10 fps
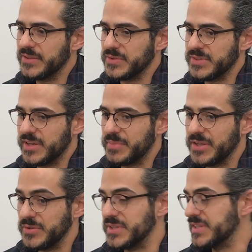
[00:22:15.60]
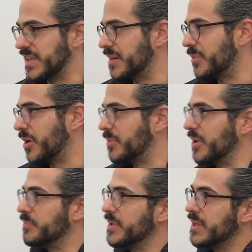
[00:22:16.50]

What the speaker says: this is up at UC Santa Barbara.